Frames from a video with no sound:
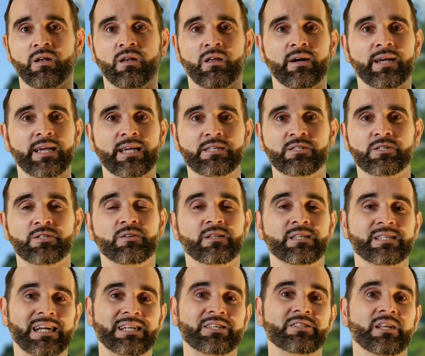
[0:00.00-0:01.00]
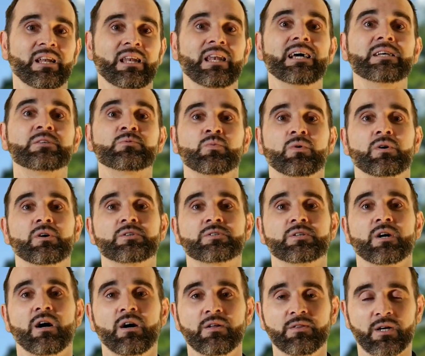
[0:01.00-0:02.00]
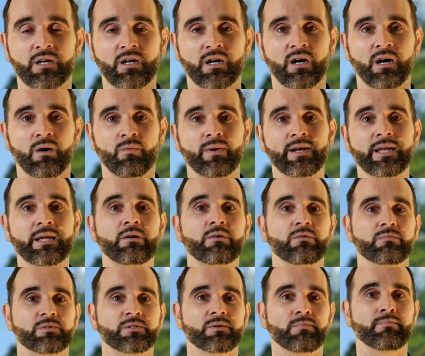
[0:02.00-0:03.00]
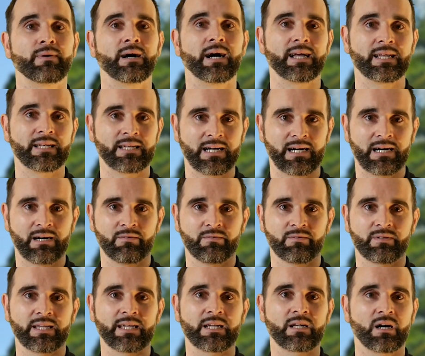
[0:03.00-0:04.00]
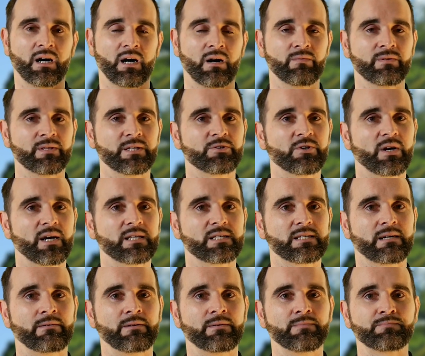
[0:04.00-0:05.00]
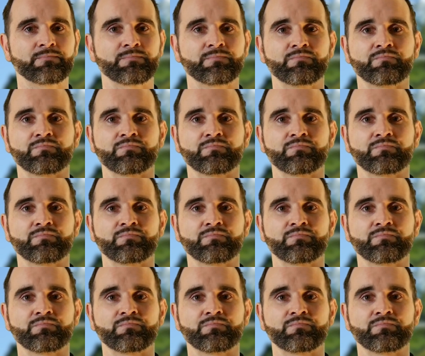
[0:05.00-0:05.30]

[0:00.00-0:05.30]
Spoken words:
a lot easier. So there's actually less water on the car when it comes to patting down the car with the drying towel.